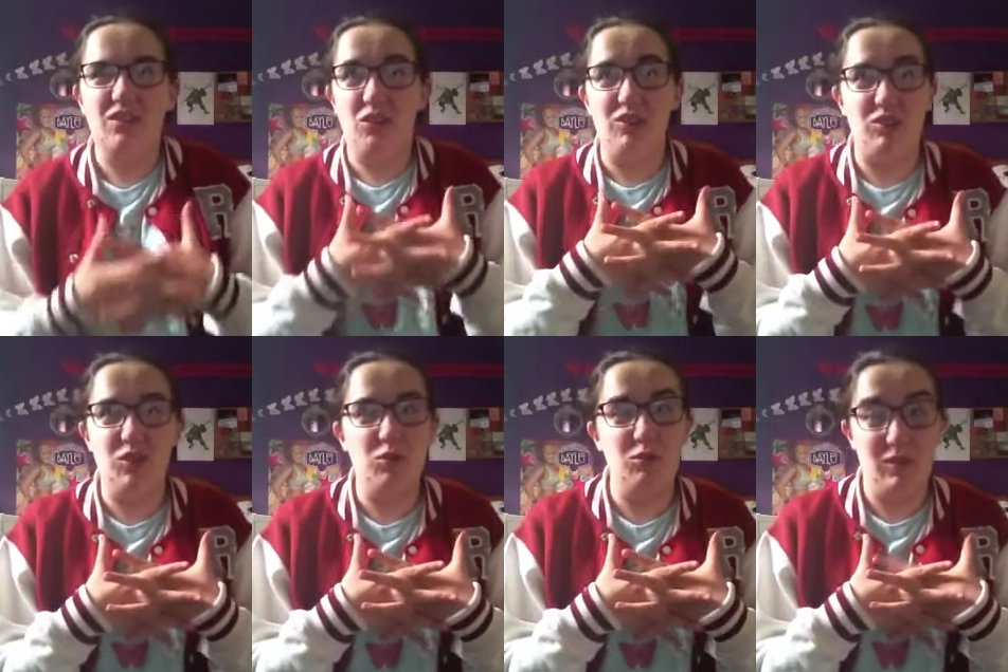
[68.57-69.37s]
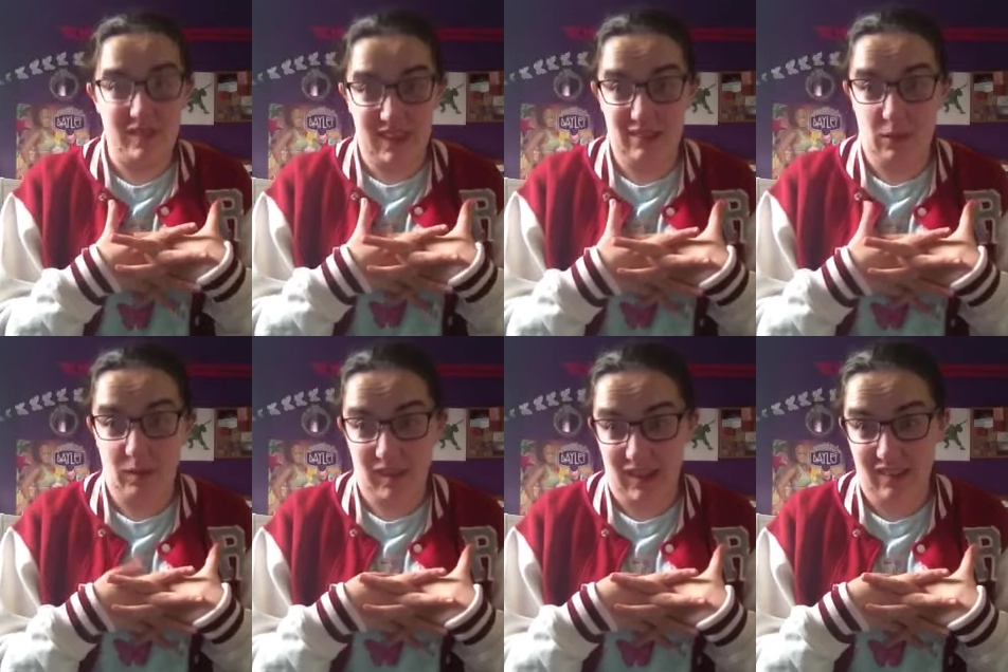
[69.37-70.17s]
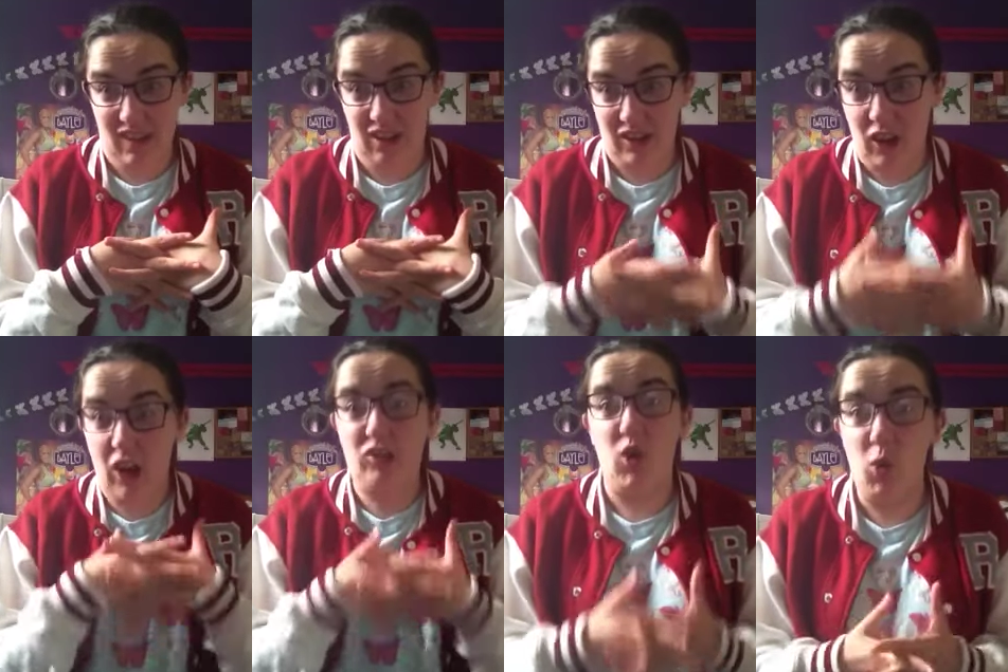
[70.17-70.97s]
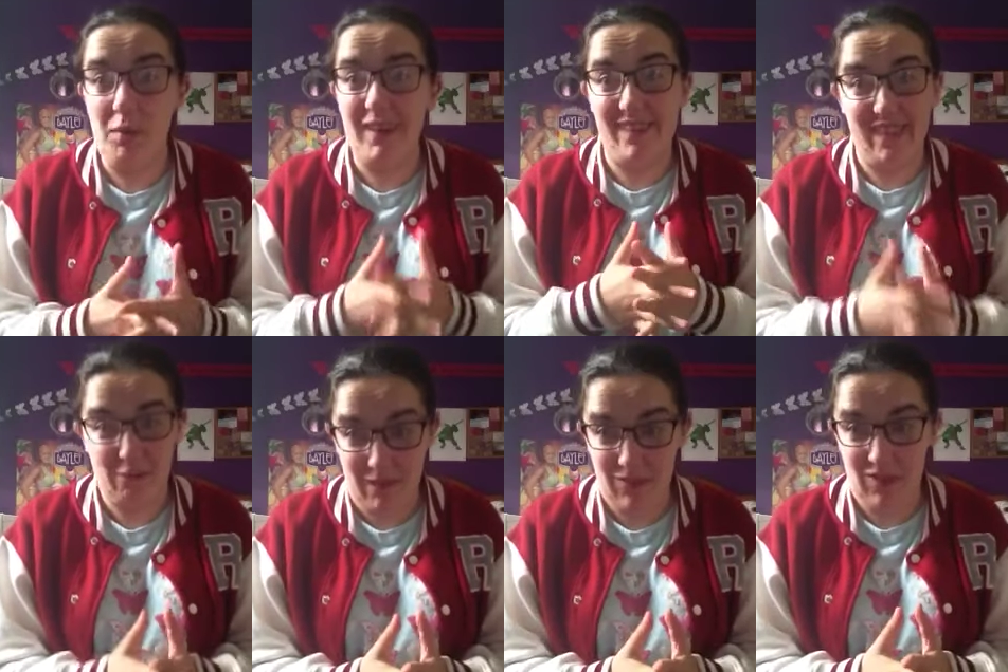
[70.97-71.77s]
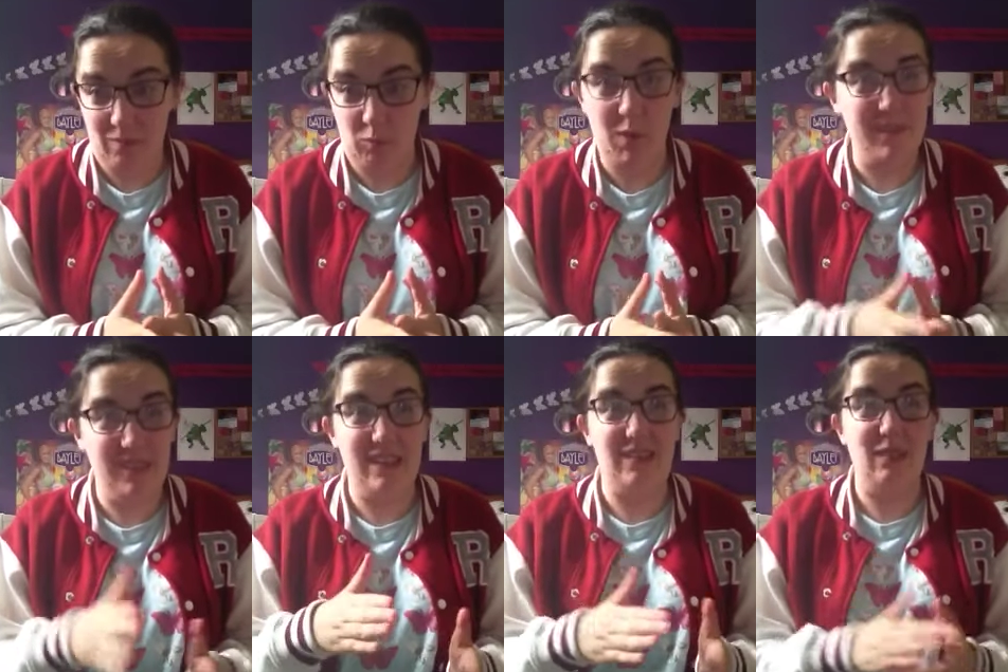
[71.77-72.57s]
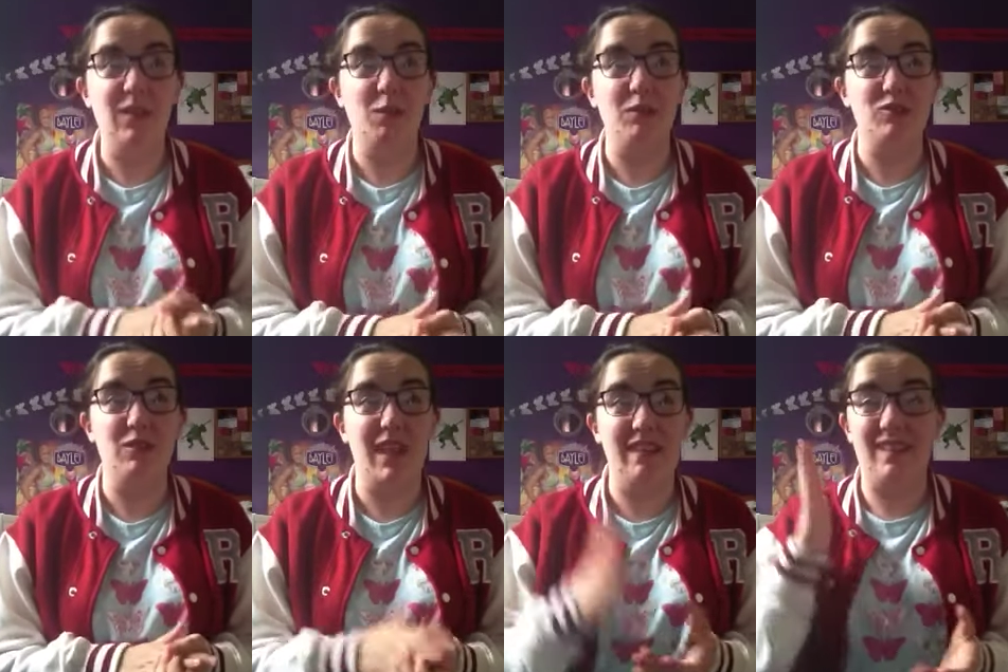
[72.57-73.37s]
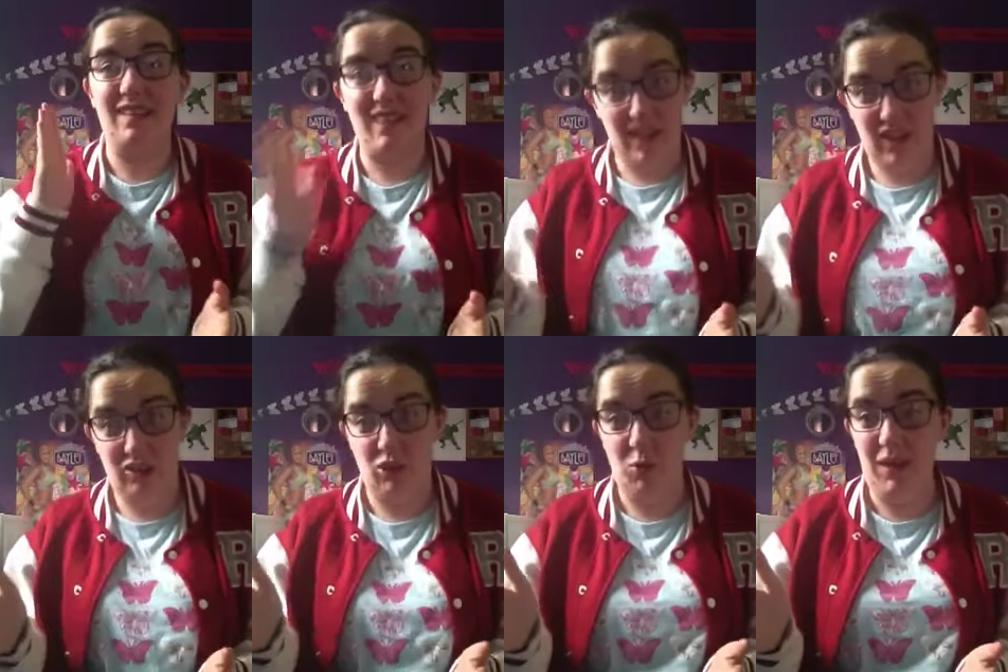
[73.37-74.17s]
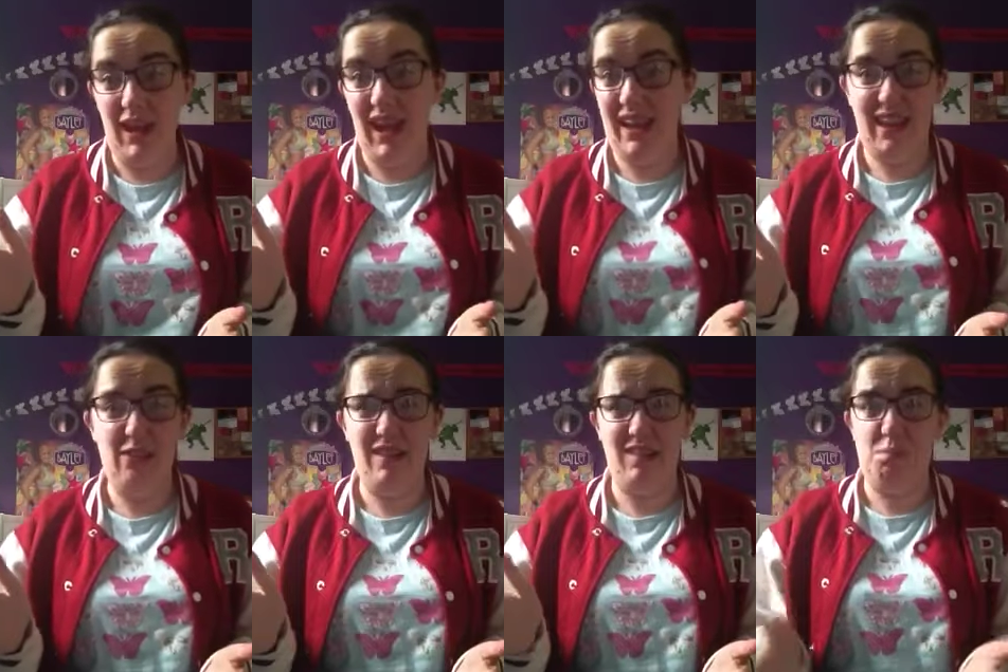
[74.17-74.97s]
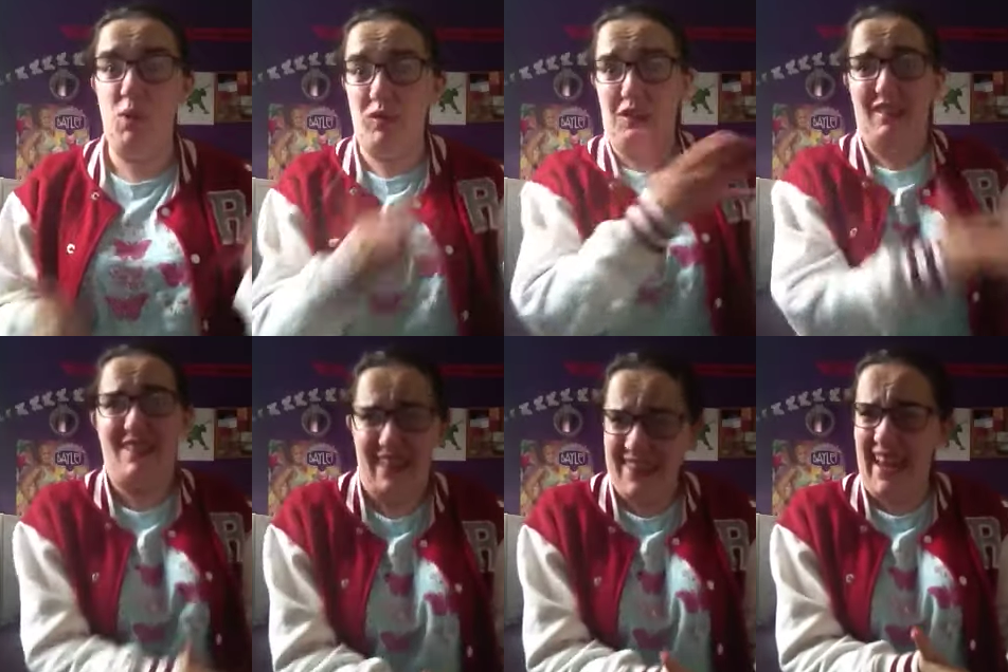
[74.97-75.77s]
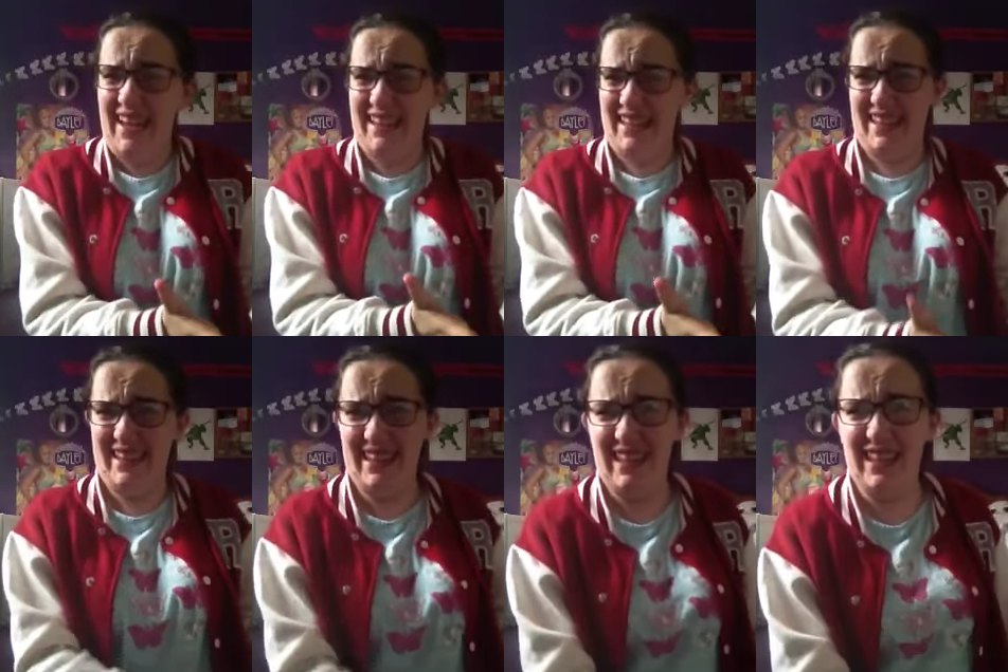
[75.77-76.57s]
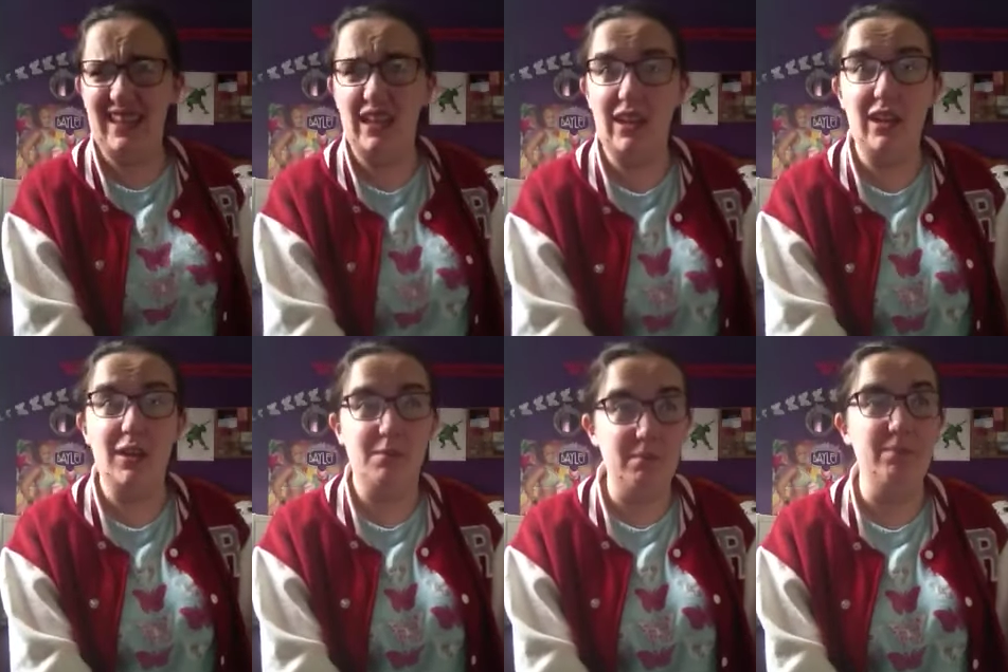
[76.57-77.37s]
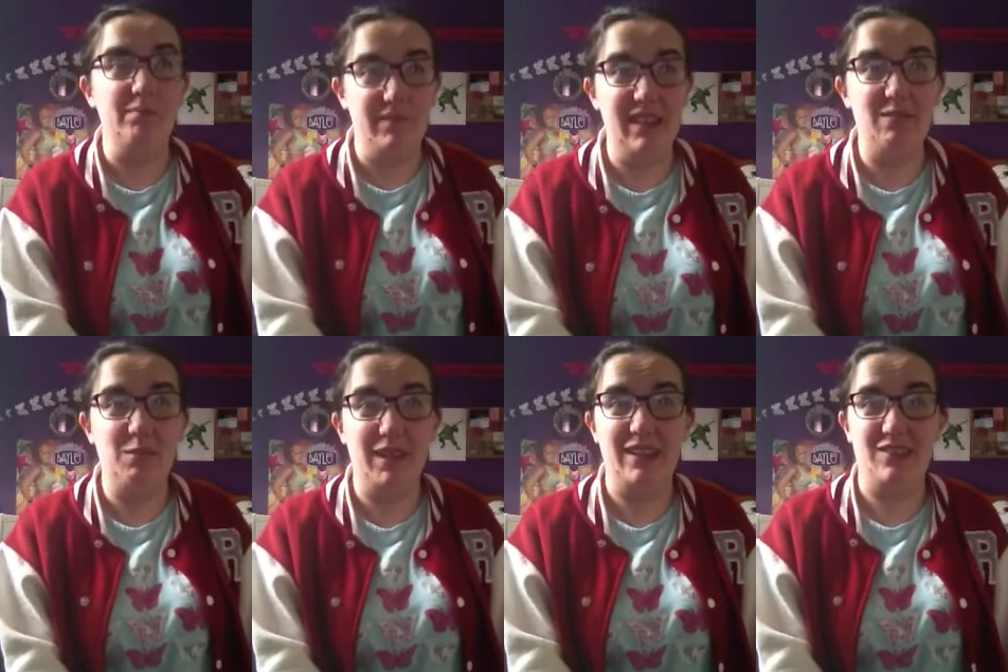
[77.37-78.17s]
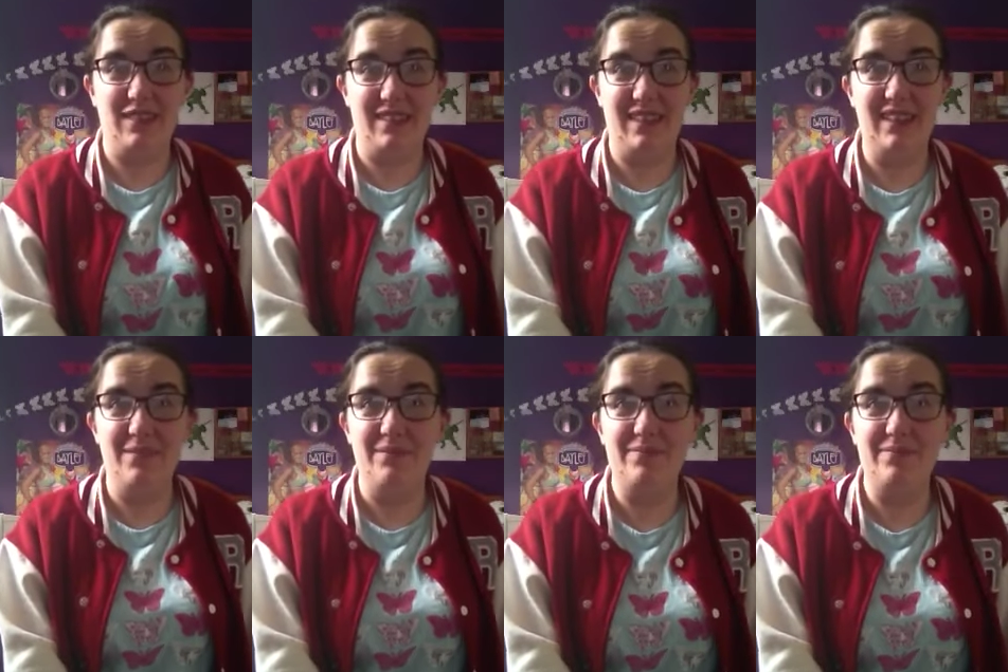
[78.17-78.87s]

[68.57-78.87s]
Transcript: Doctor C's web is going to start on October the seventh. What is the oh the rumors true that it's going to start in October, and now it's moved to a Sunday. Hmm, this will be interesting.